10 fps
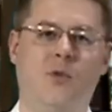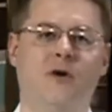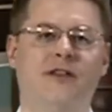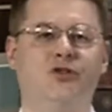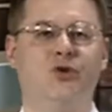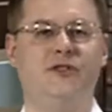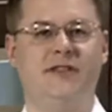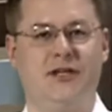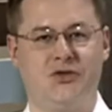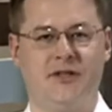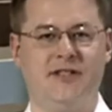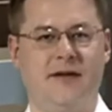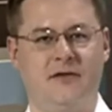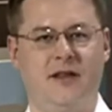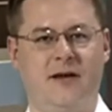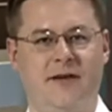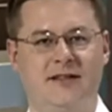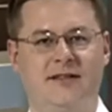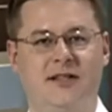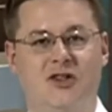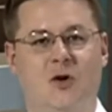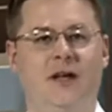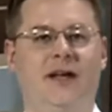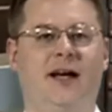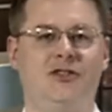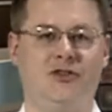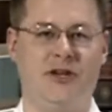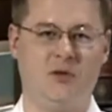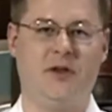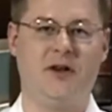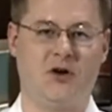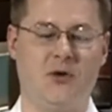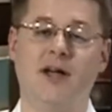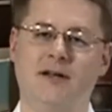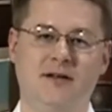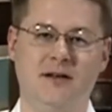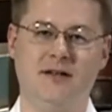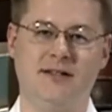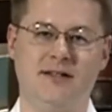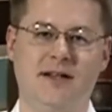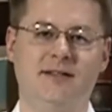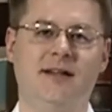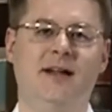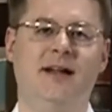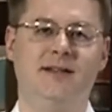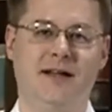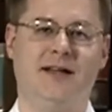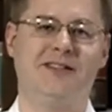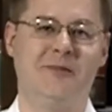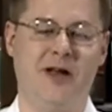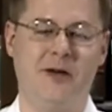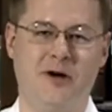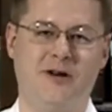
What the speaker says: more than two centuries after the events that totally contradict what the Quran clearly says and tell us about a